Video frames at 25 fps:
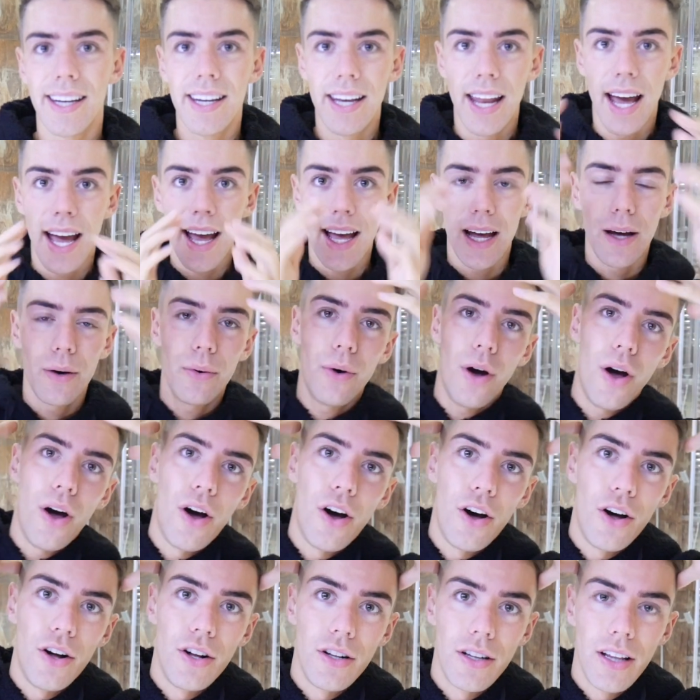Now
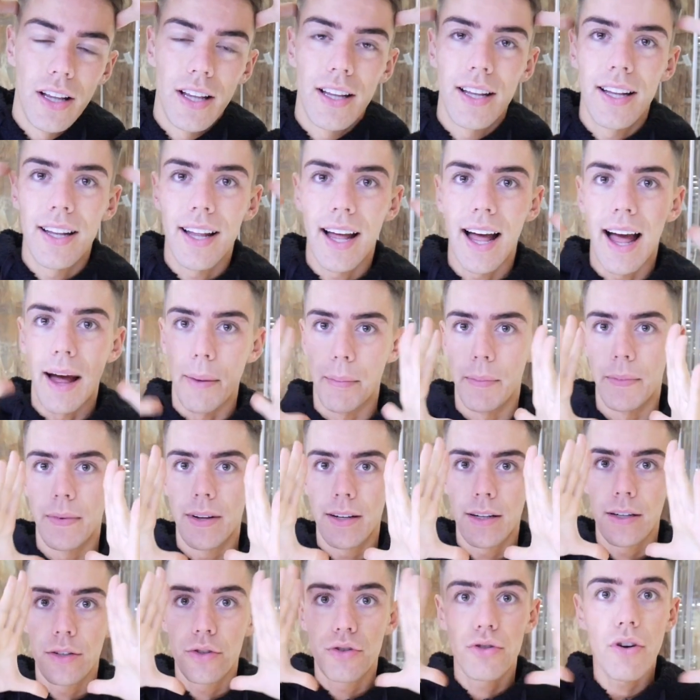all
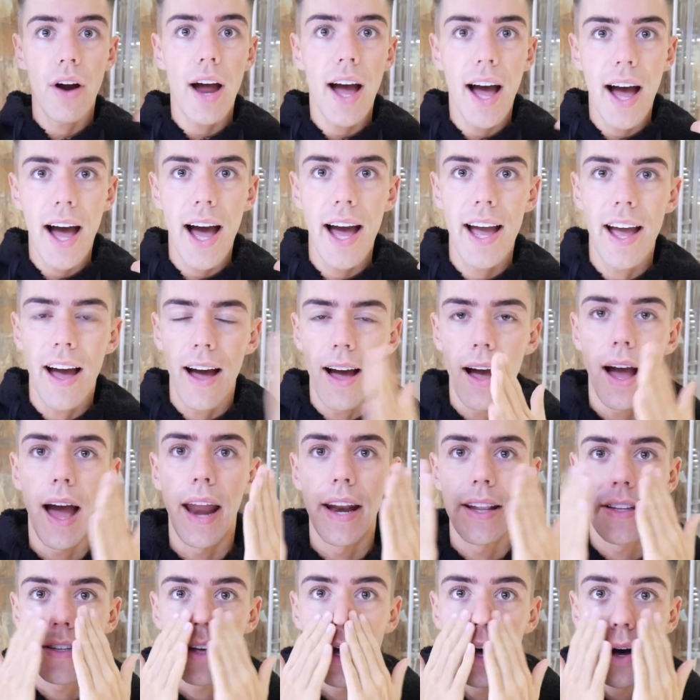dry,
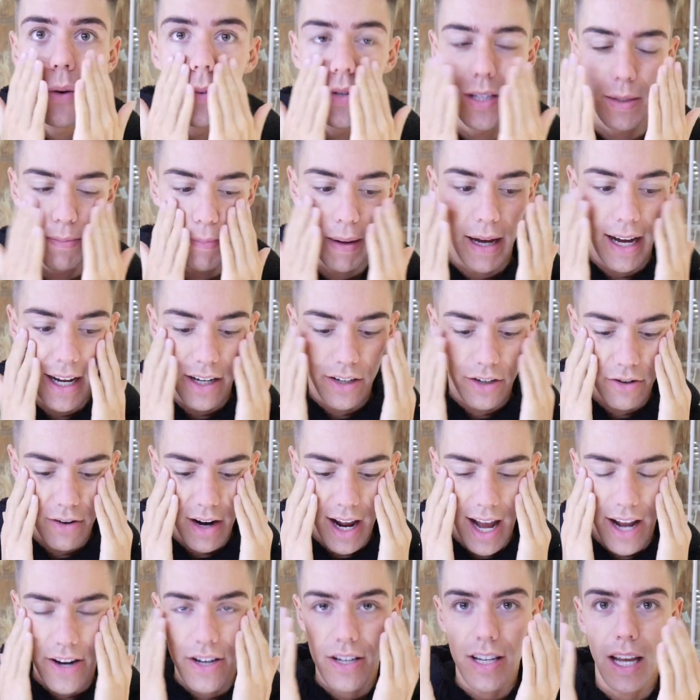and it's always pat
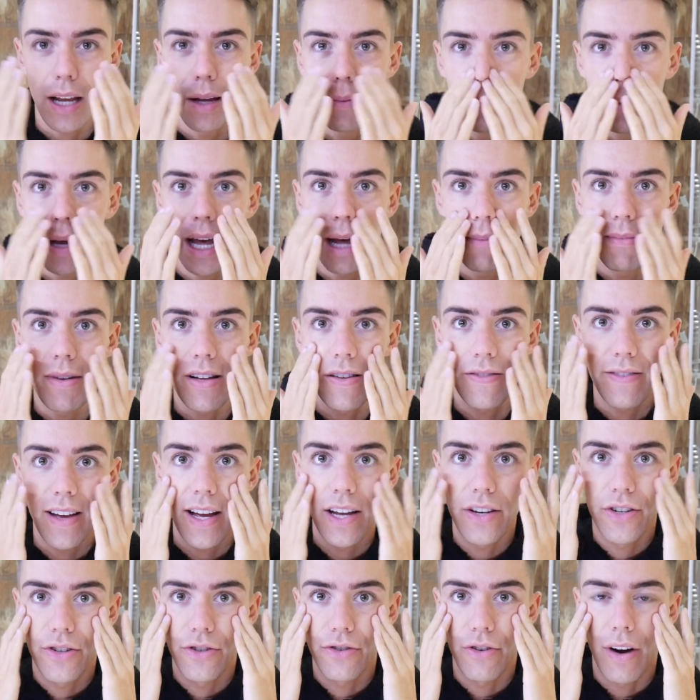dry, just like pat my
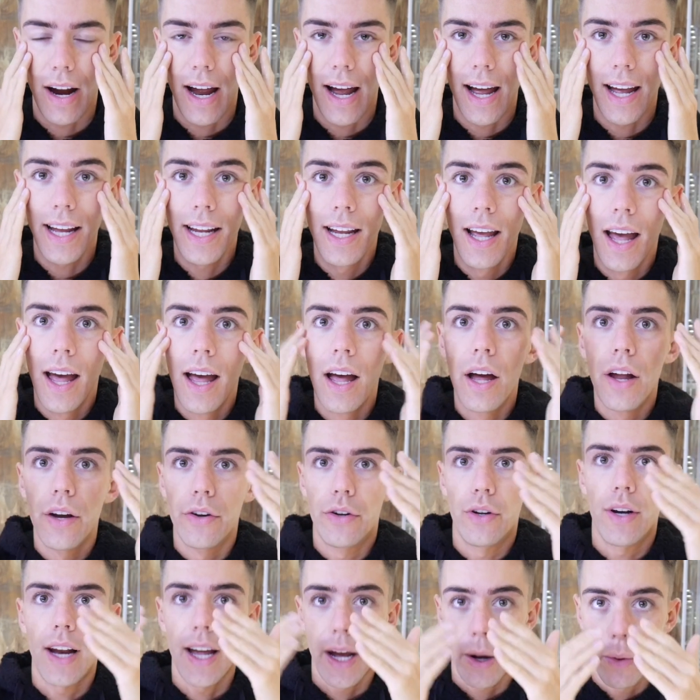face dry.
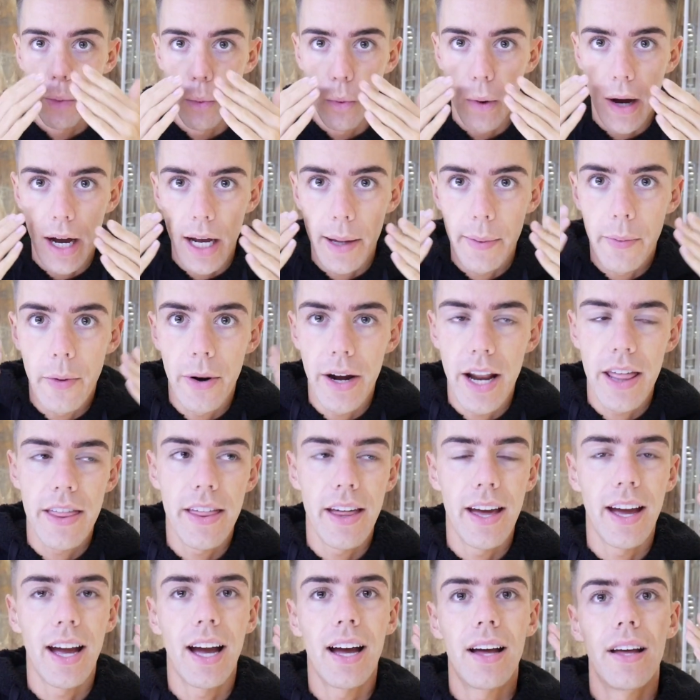Don't like wipe or
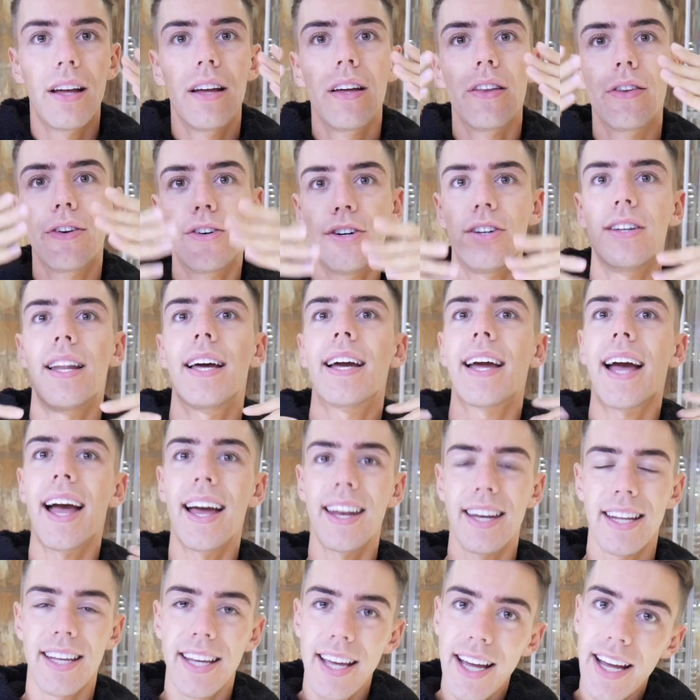anything, the whole like
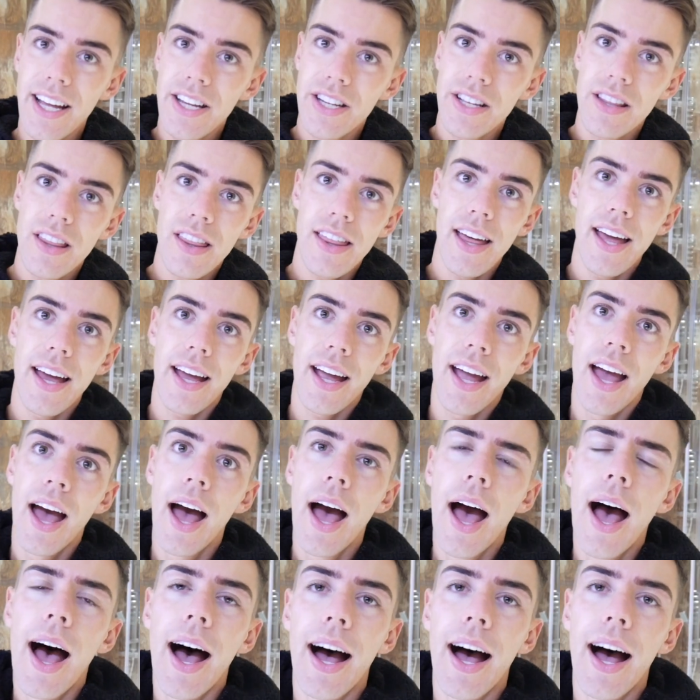anti-aging thing.